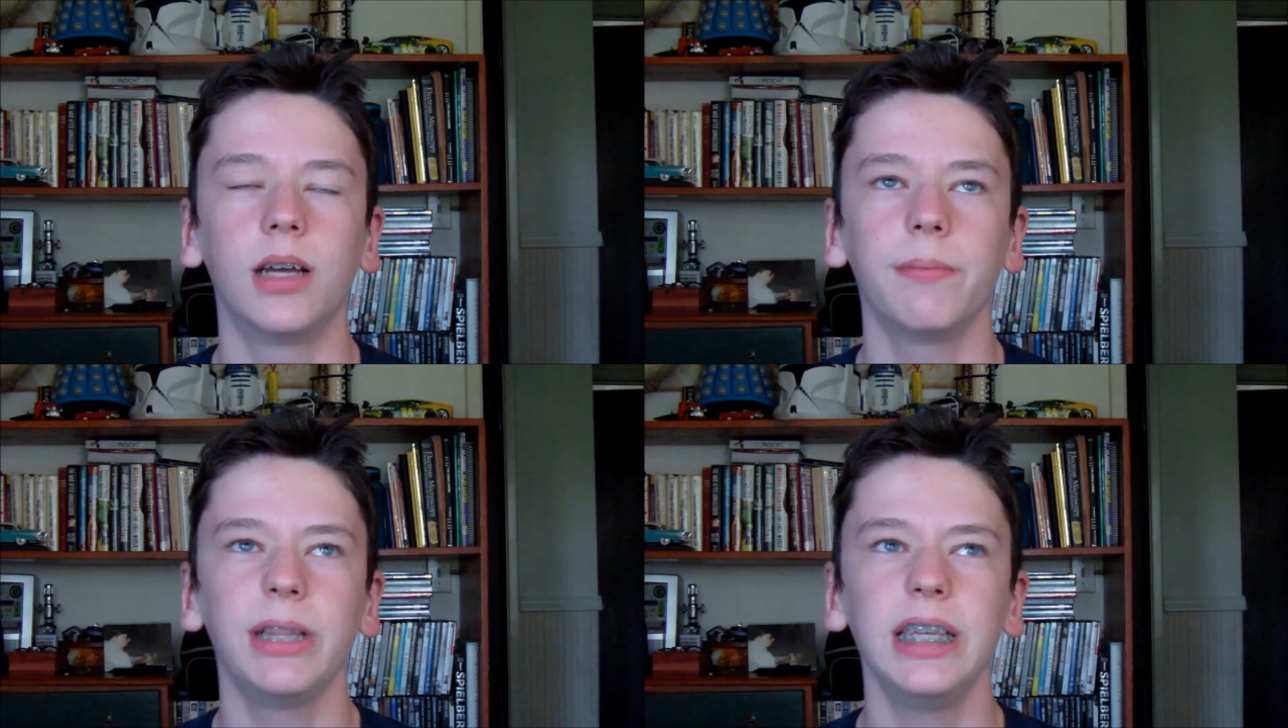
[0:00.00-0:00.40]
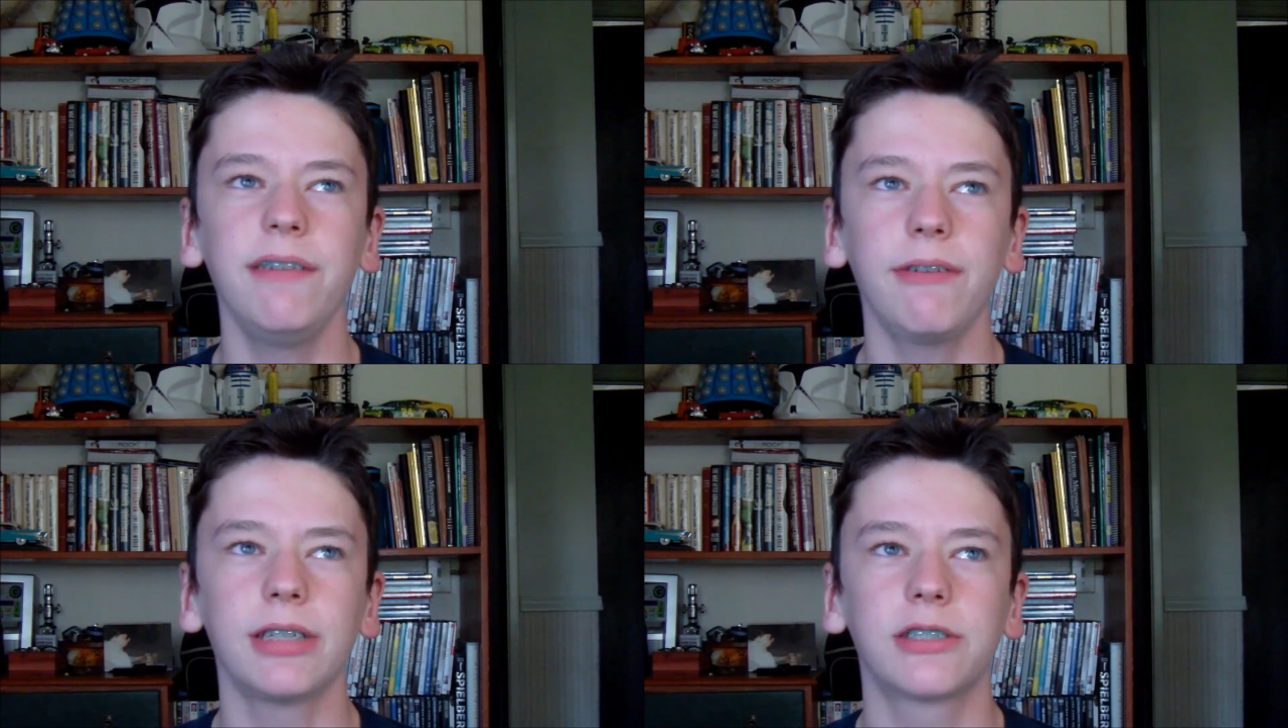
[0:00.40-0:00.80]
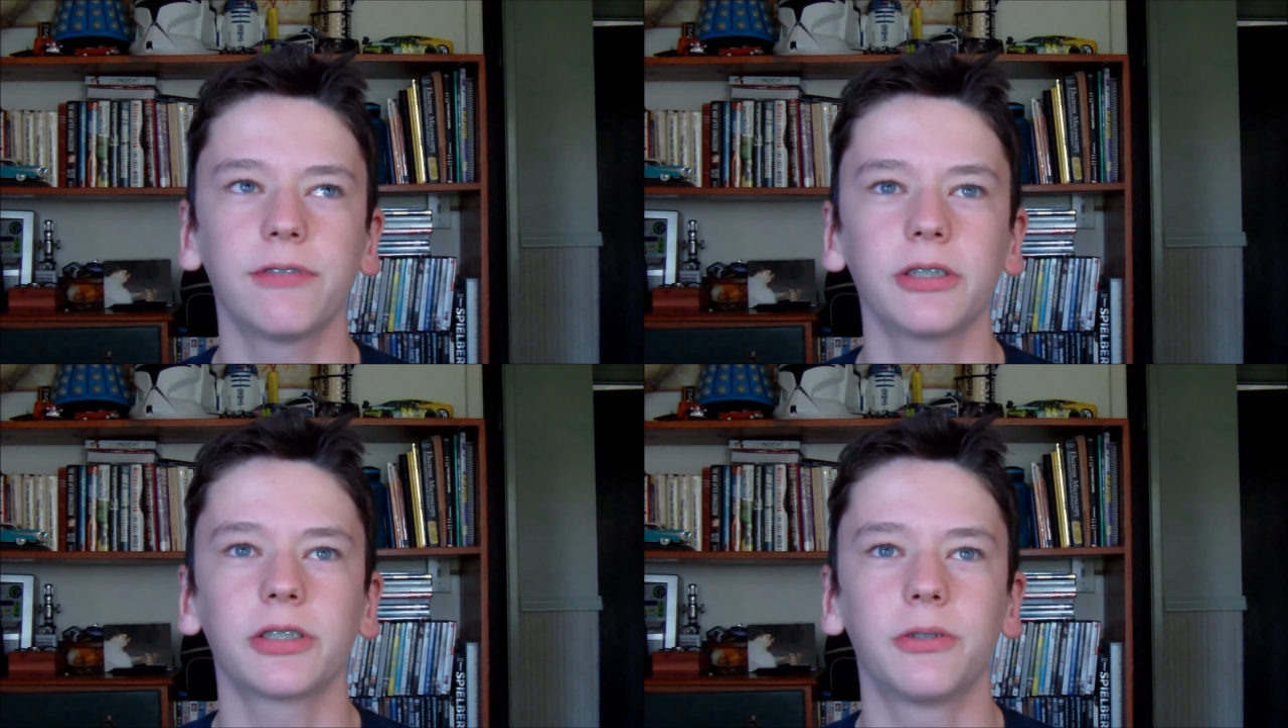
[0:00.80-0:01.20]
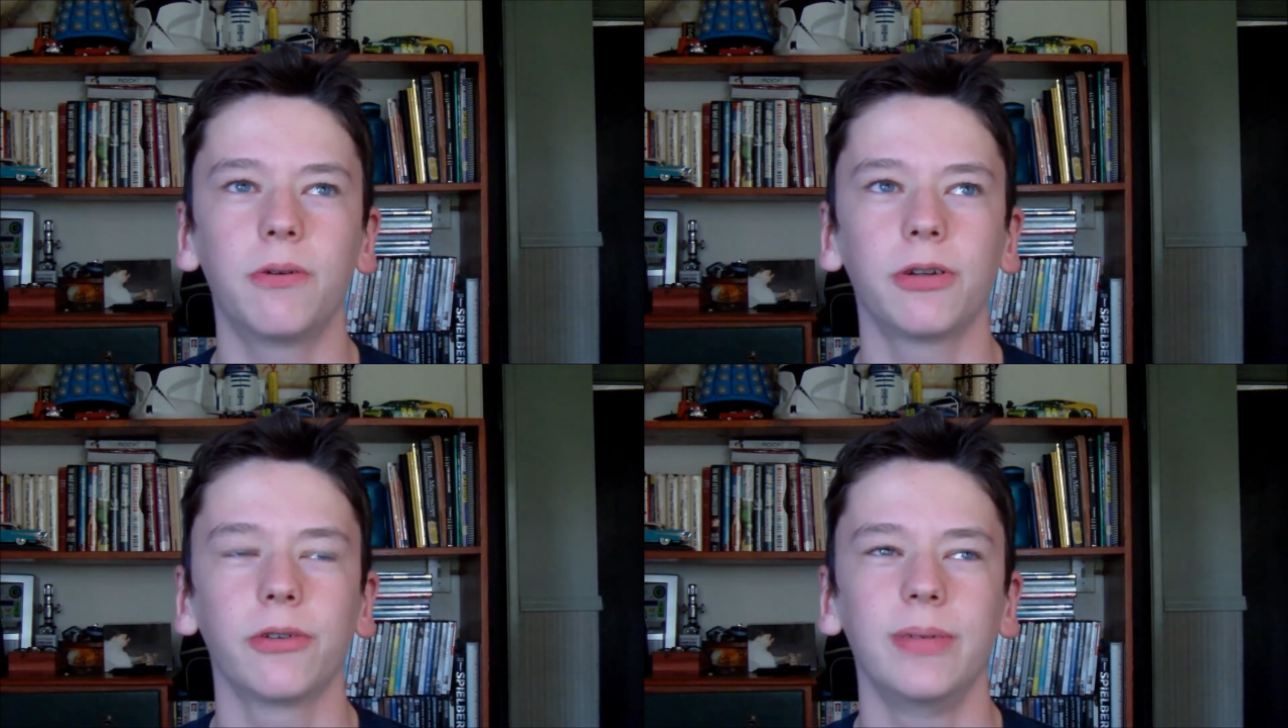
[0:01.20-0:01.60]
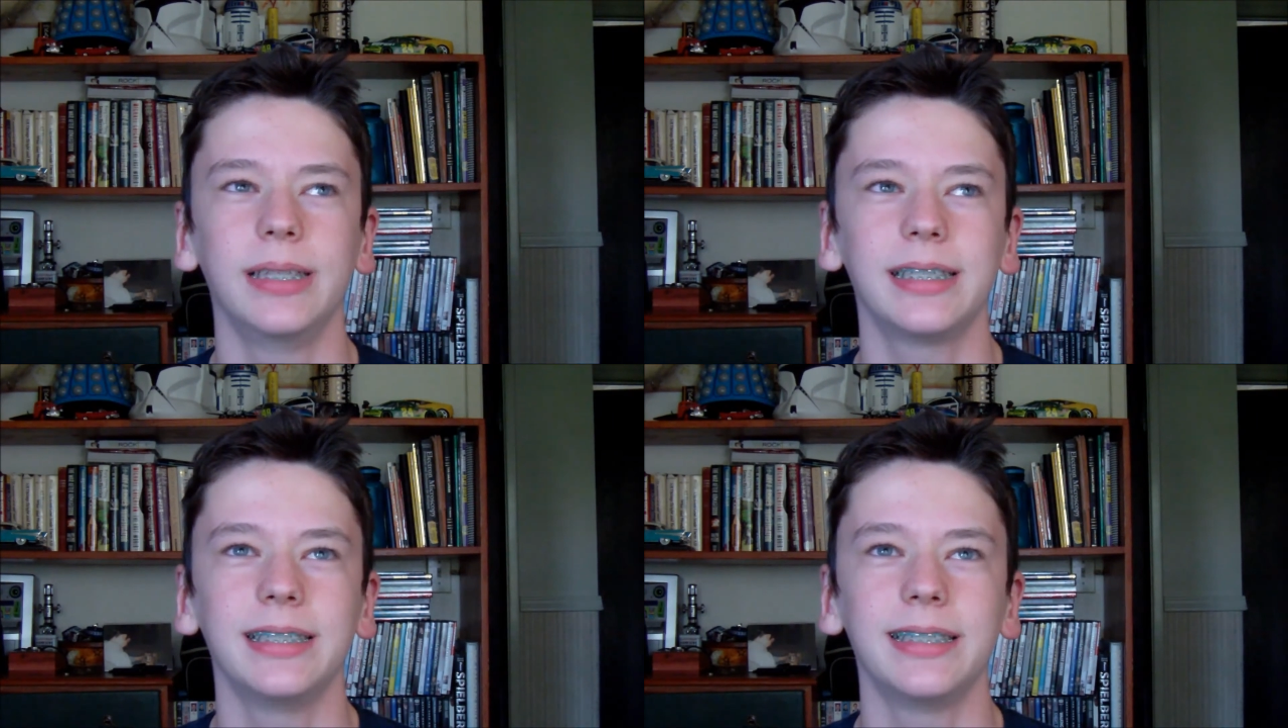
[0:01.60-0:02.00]
I believe it was first quarter
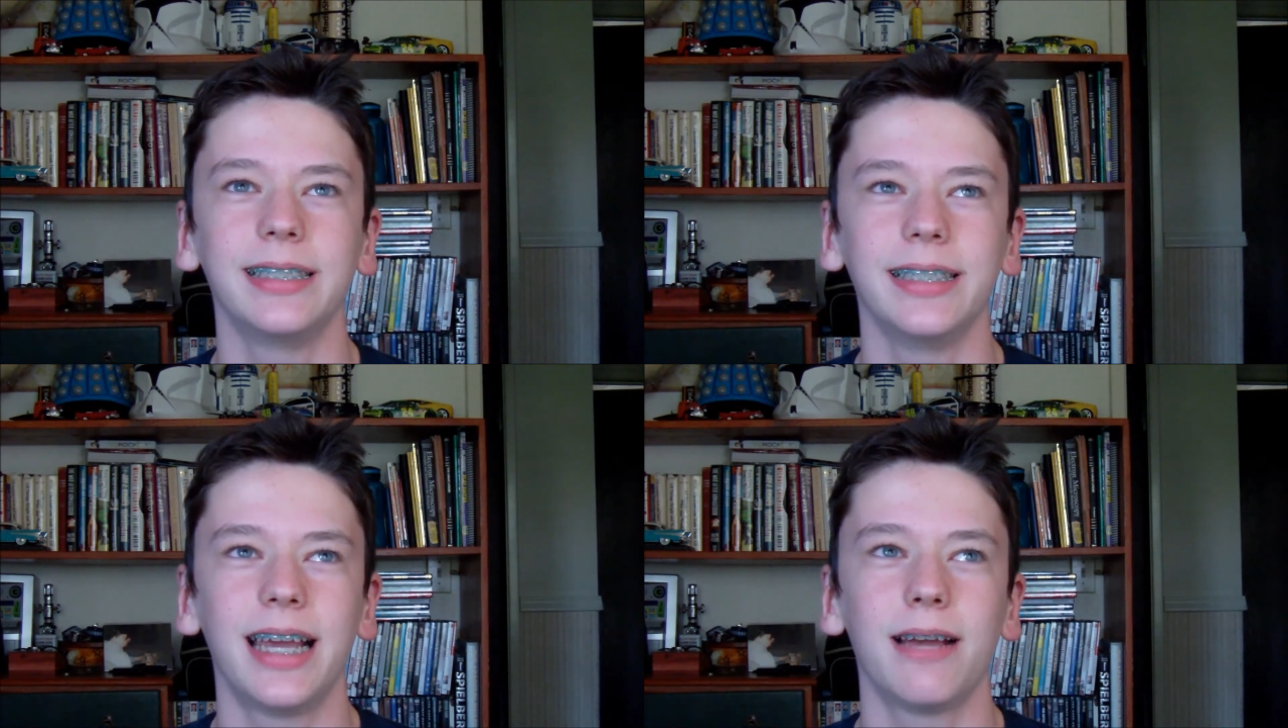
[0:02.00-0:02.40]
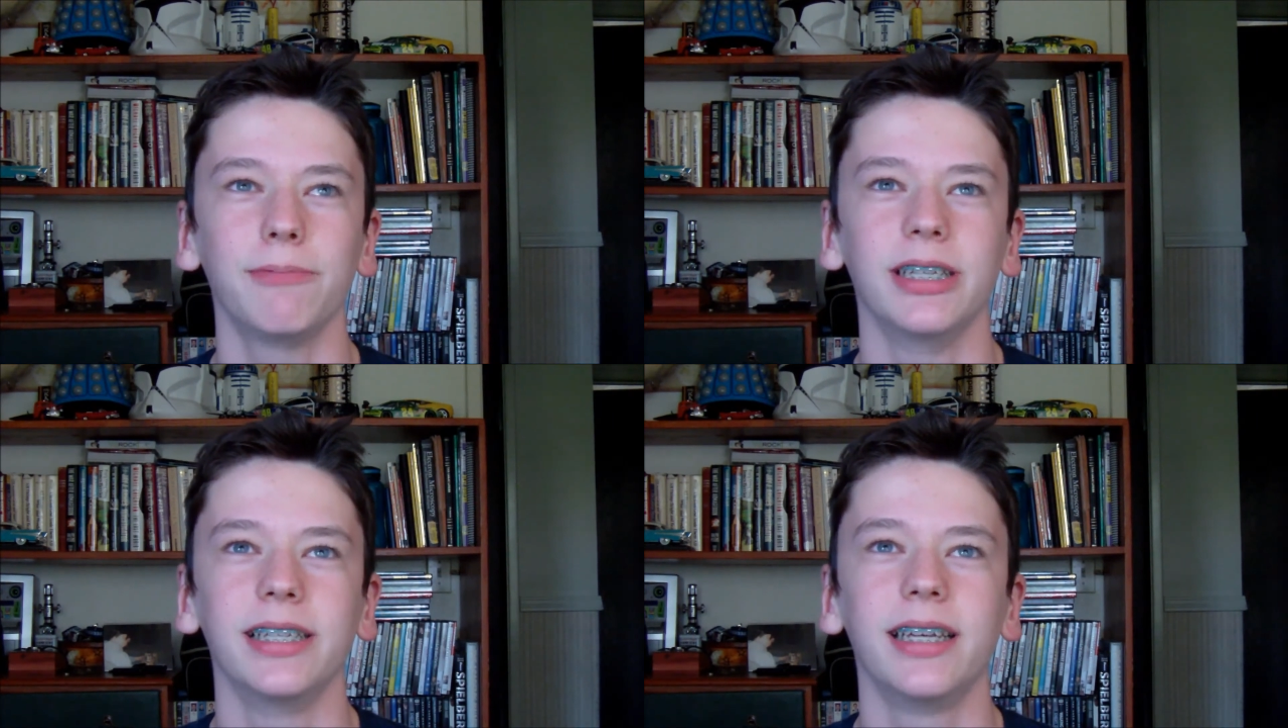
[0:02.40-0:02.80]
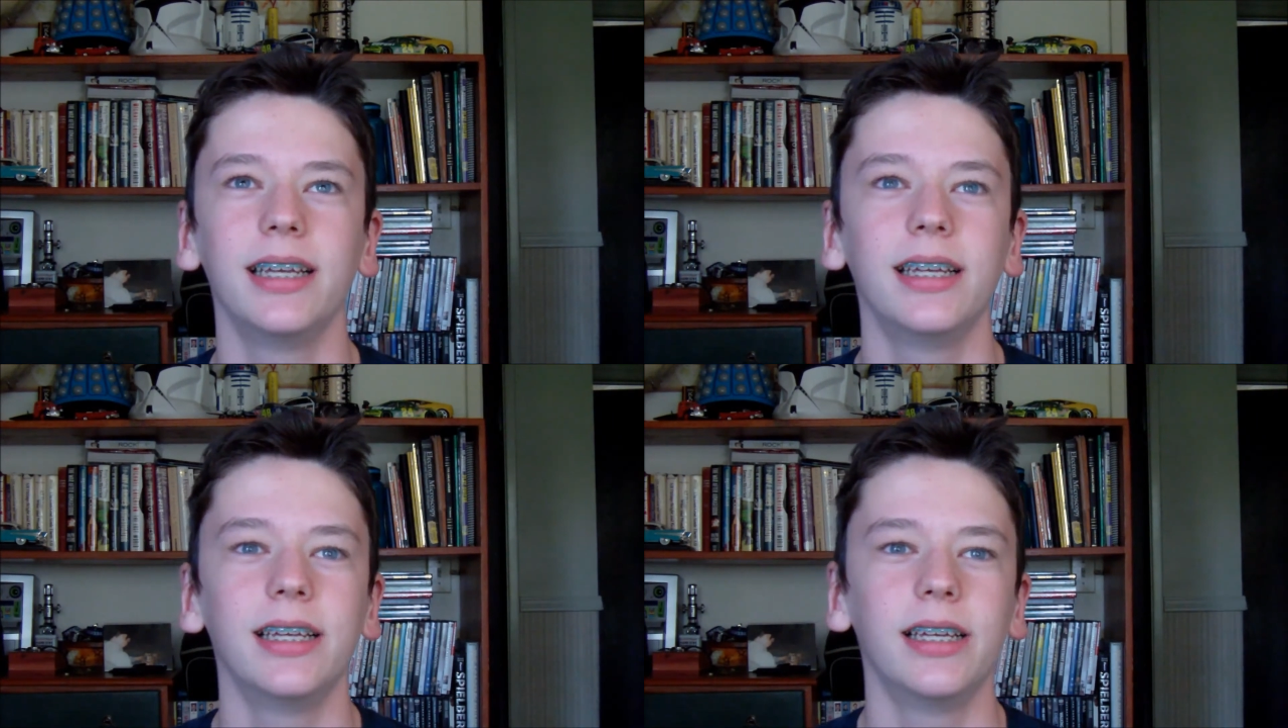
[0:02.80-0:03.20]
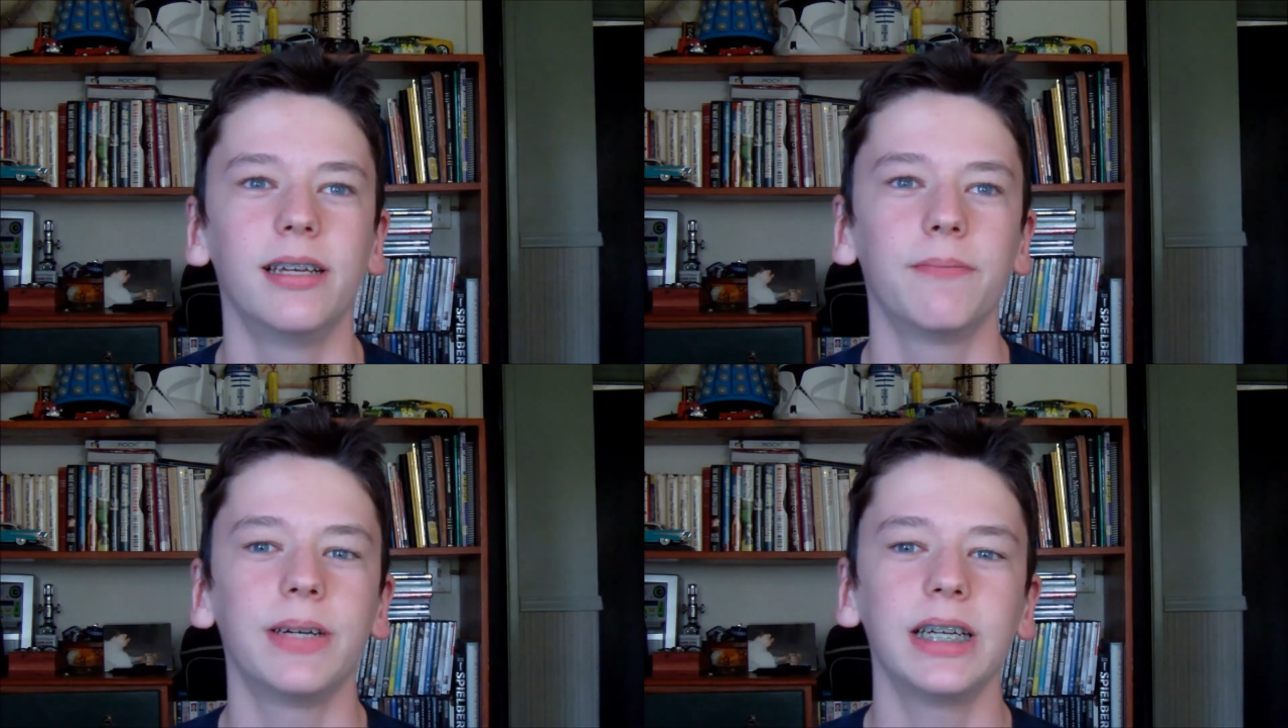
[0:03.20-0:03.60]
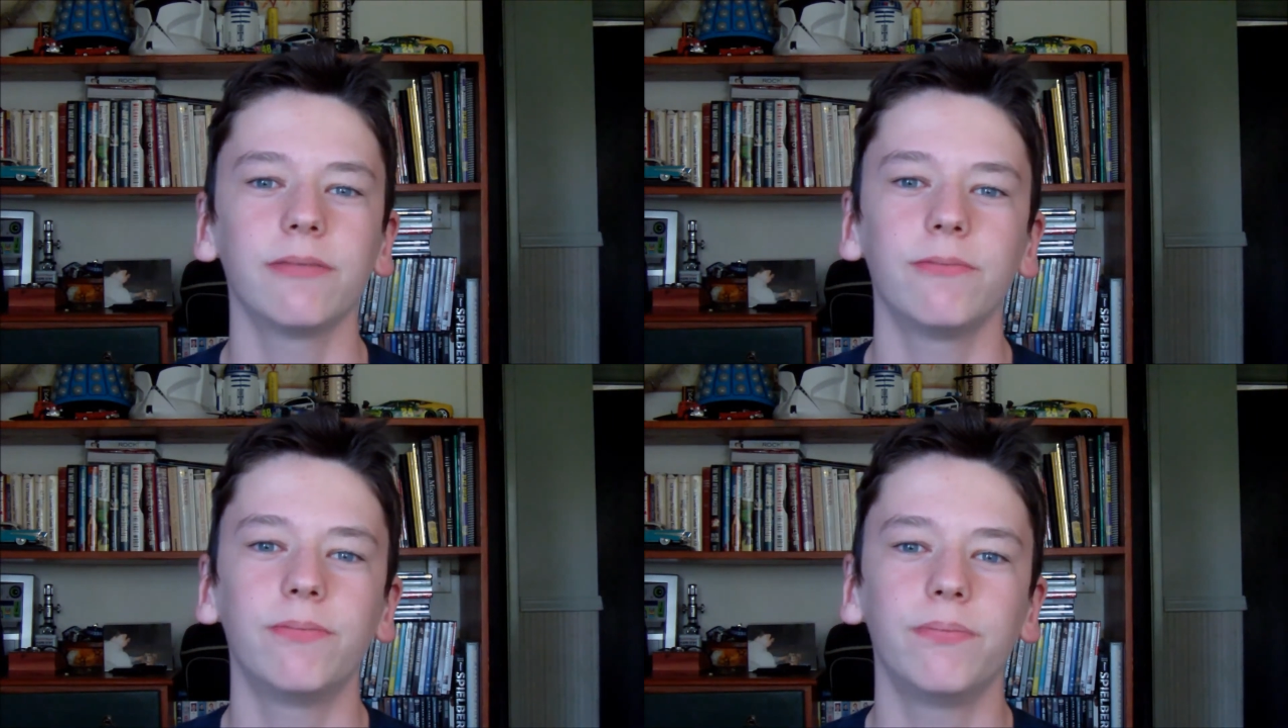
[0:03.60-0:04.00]
when this incident happened. But